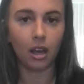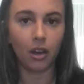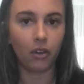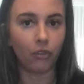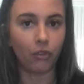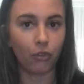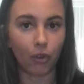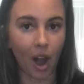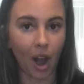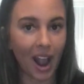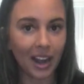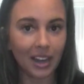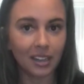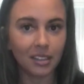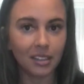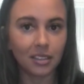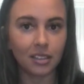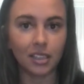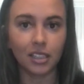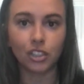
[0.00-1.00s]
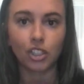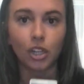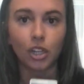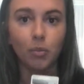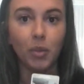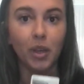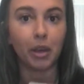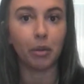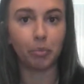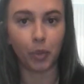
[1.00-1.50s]
friend. This could
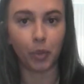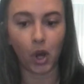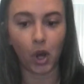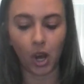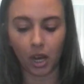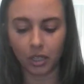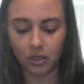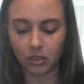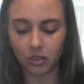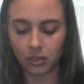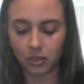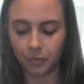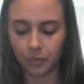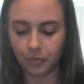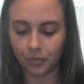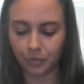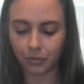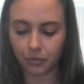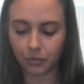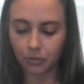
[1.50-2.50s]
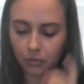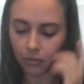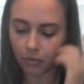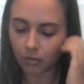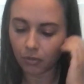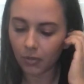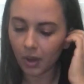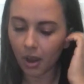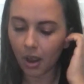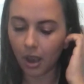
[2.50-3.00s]
be a boss.
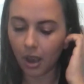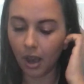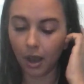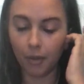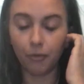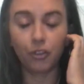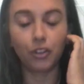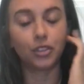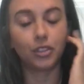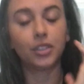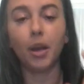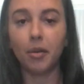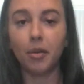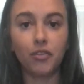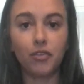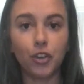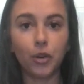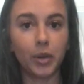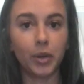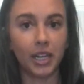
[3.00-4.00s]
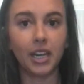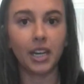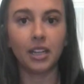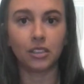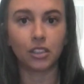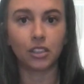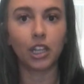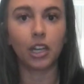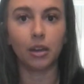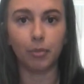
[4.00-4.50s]
For some of you, it
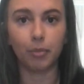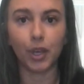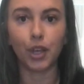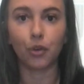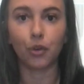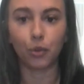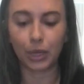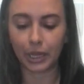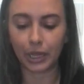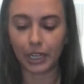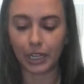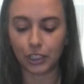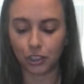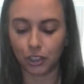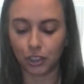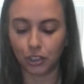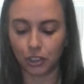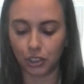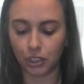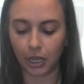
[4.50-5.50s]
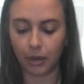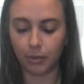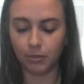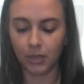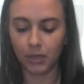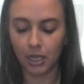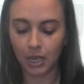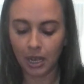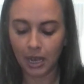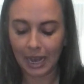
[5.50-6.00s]
is going to be a relationship.
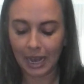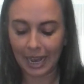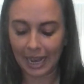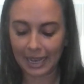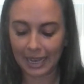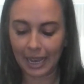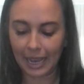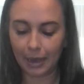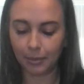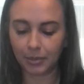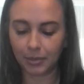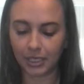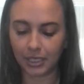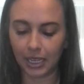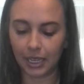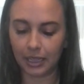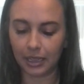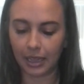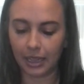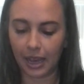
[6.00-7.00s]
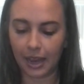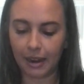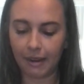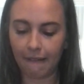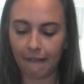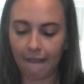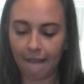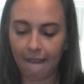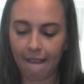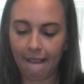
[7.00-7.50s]
I am seeing that.
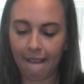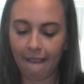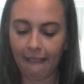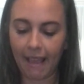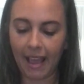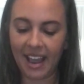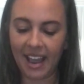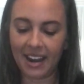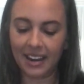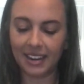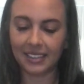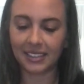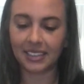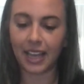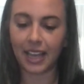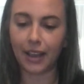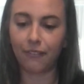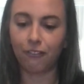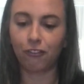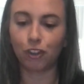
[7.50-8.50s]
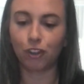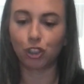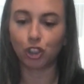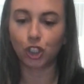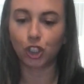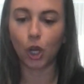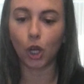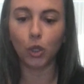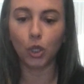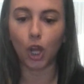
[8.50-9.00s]
And it's like for
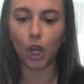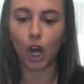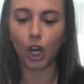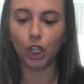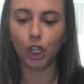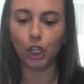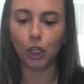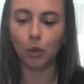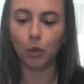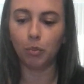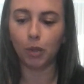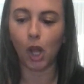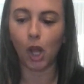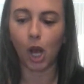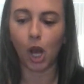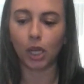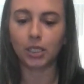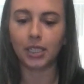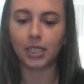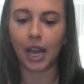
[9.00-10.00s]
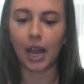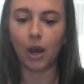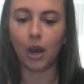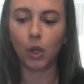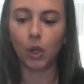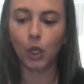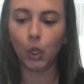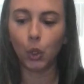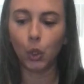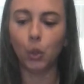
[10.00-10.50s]
so long, you blocked out
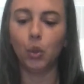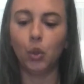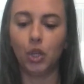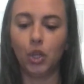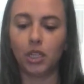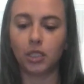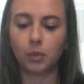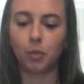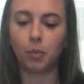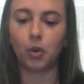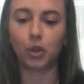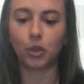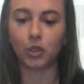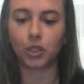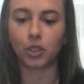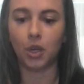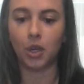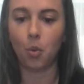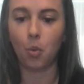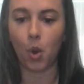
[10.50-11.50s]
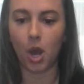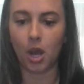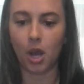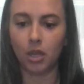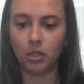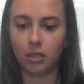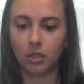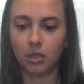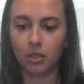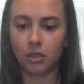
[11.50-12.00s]
who this person
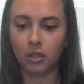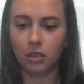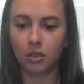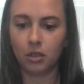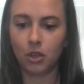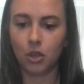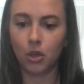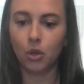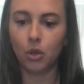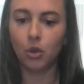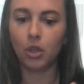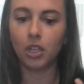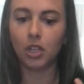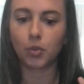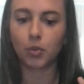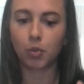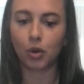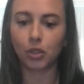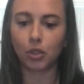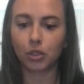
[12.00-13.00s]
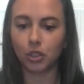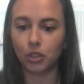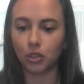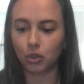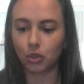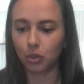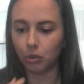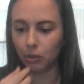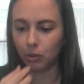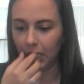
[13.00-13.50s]
was, who this person
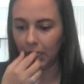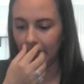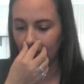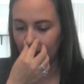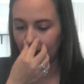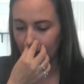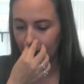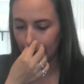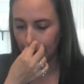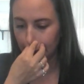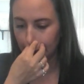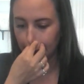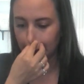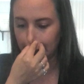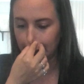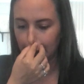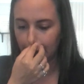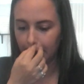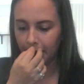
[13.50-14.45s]
truly is.